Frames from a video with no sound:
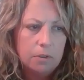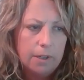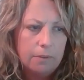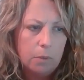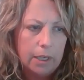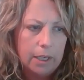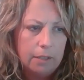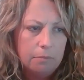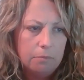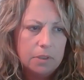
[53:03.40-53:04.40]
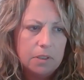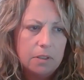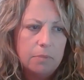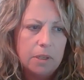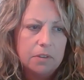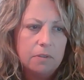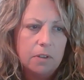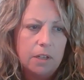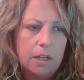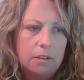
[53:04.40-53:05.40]
1A, but to the best of
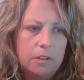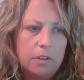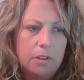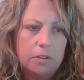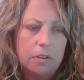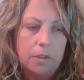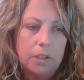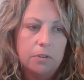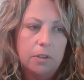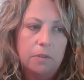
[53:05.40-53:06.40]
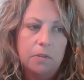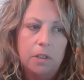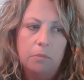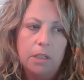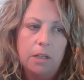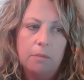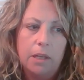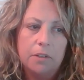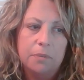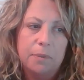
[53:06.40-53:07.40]
our knowledge, there's no history of CMT on my
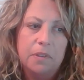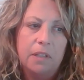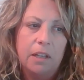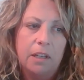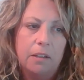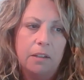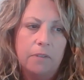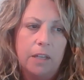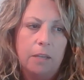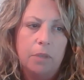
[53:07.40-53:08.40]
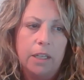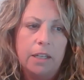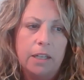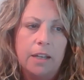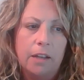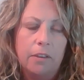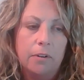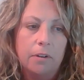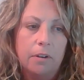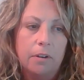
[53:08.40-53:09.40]
husband's side of the family, and
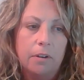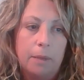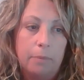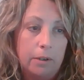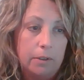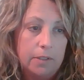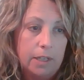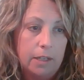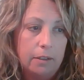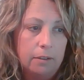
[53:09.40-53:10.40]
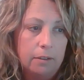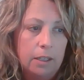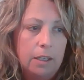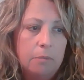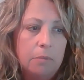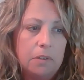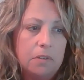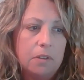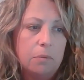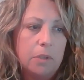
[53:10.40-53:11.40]
neither of my parents had it. Yes.
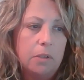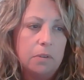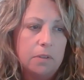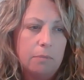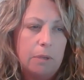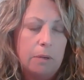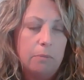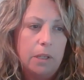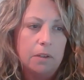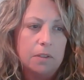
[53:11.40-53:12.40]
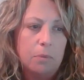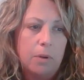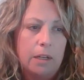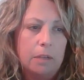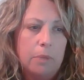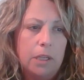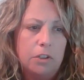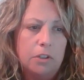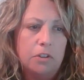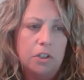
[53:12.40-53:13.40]
Based on what you said about being a sporadic
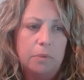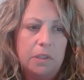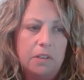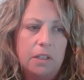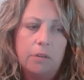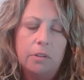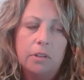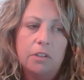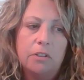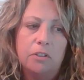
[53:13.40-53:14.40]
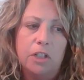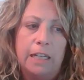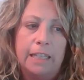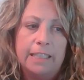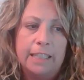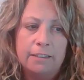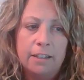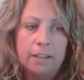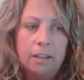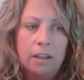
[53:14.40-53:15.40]
patient, should we seek out additional genetic
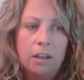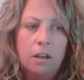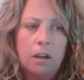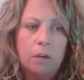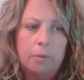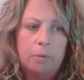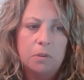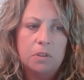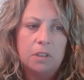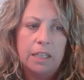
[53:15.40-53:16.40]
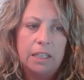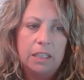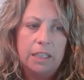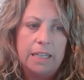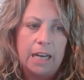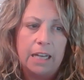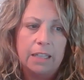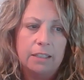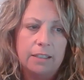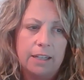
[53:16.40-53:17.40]
testing? Are we most likely not
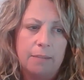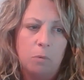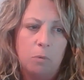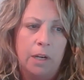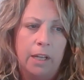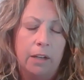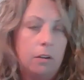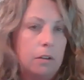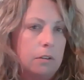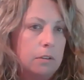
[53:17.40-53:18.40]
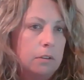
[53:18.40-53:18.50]
type 1A at all?